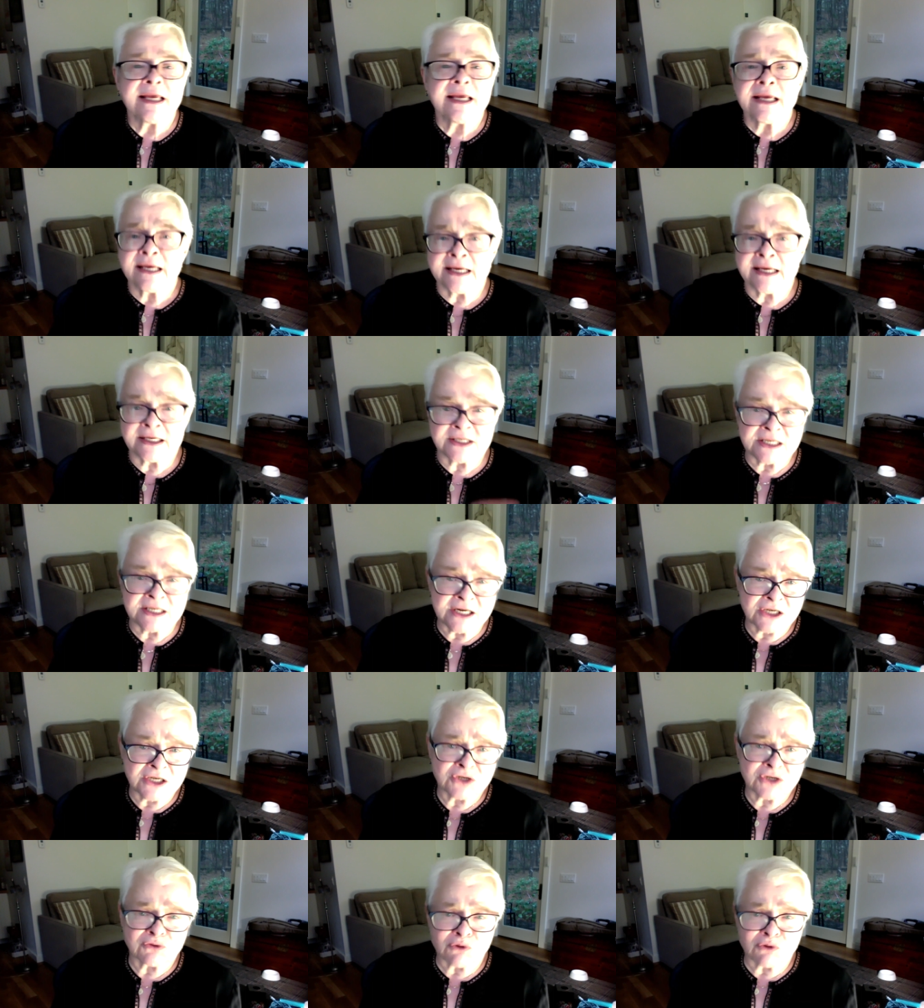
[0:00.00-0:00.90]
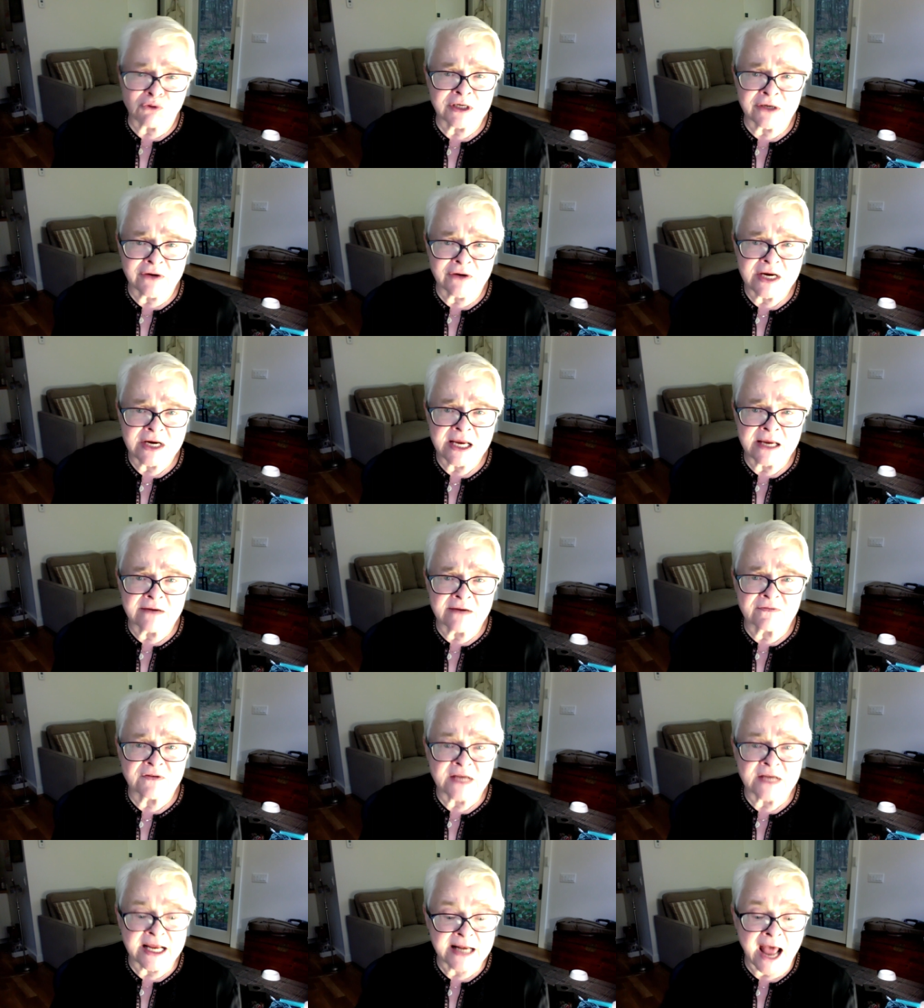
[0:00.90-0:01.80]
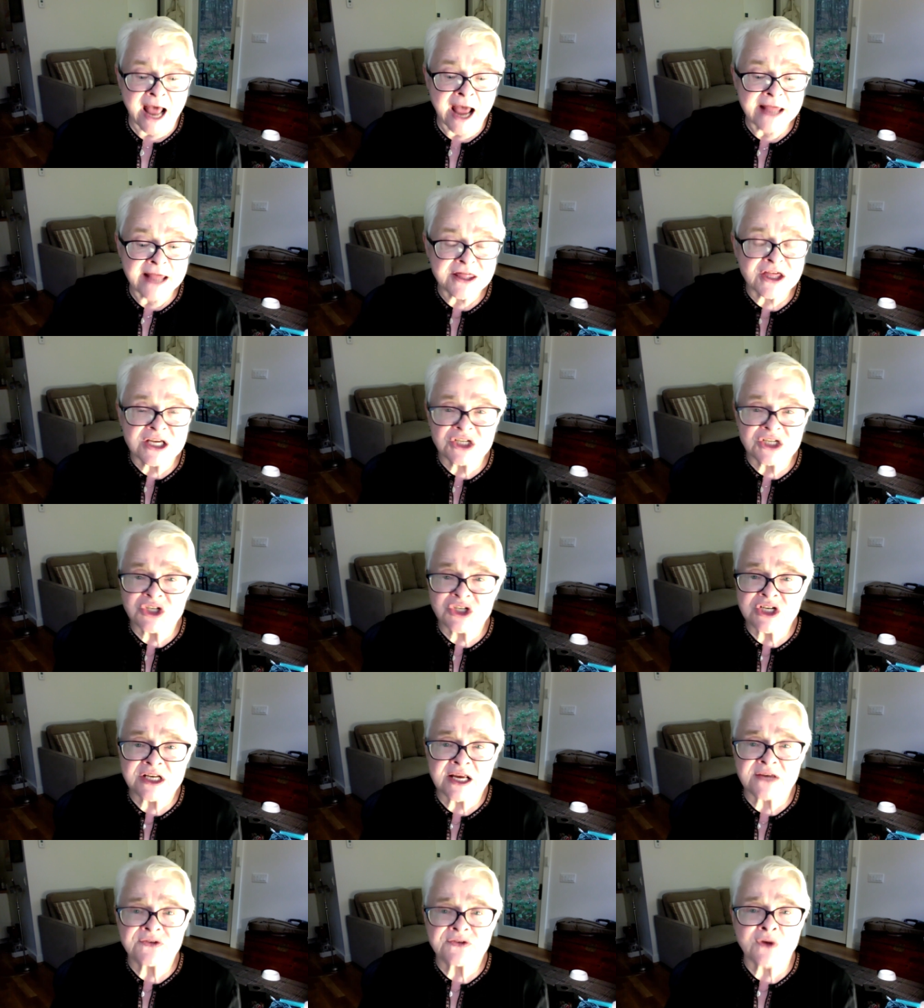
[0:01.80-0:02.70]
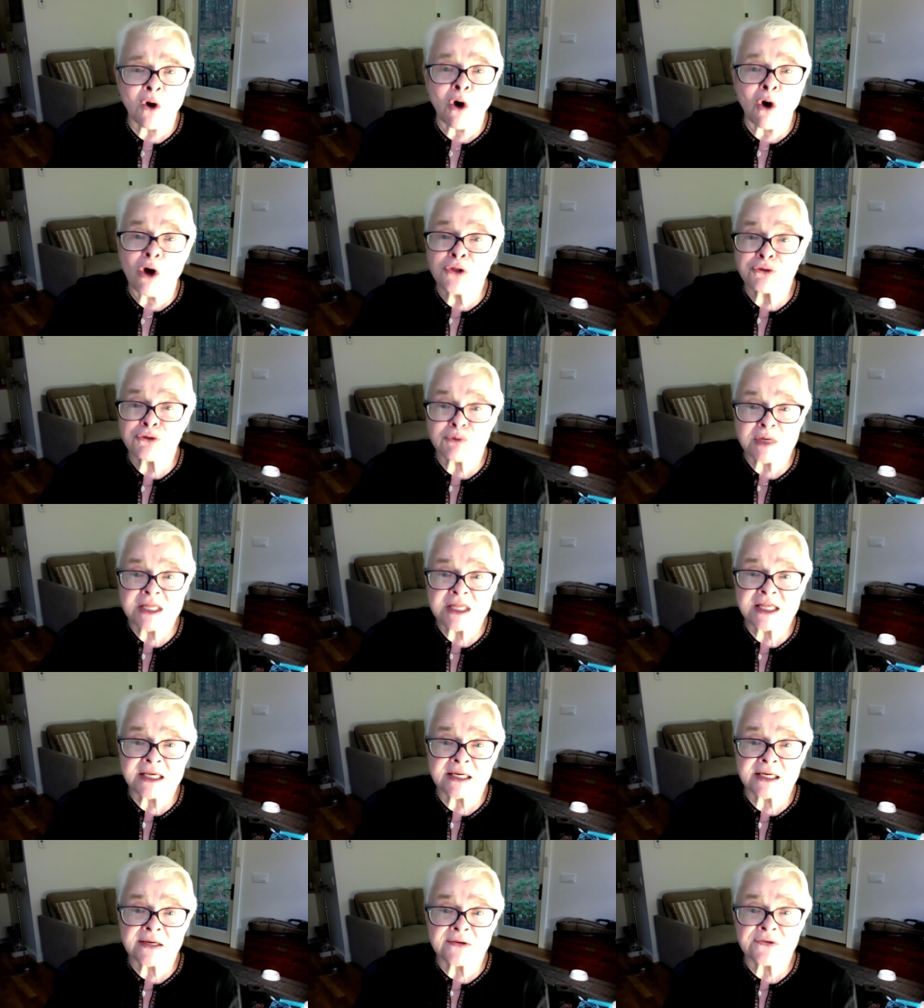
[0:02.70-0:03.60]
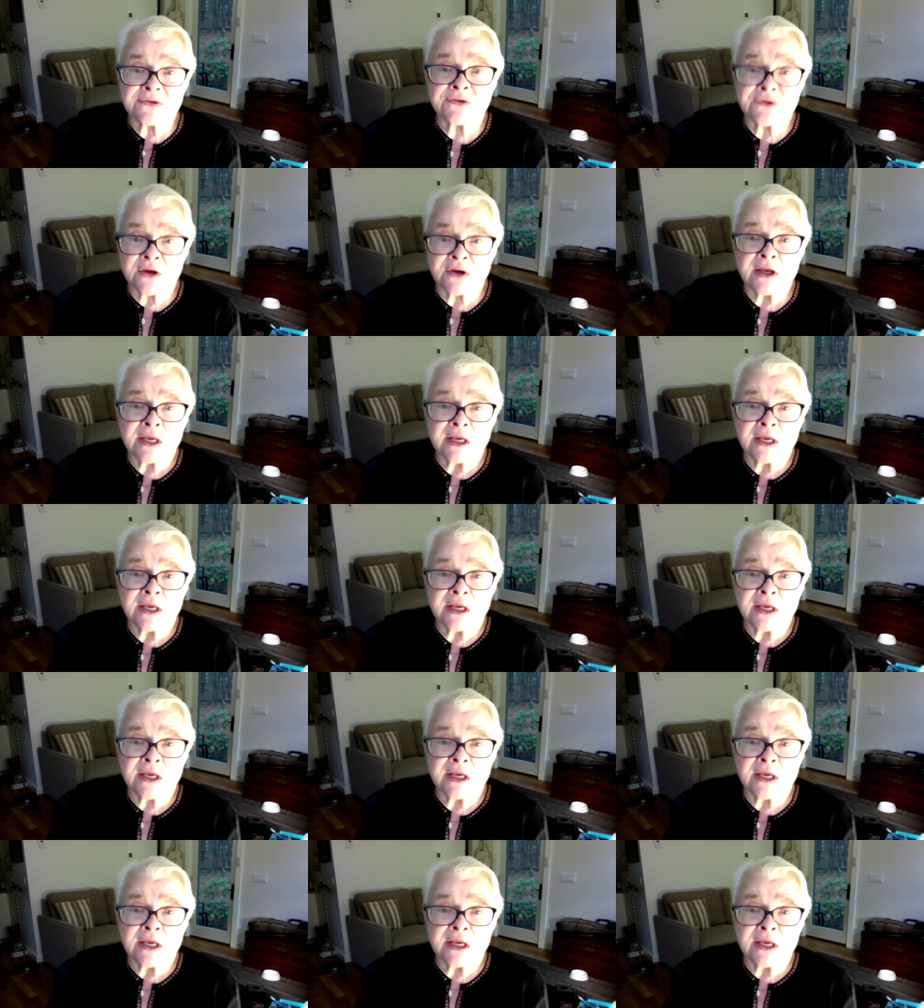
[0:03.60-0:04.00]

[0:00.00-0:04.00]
is an extraordinary gift. And I think she does all three things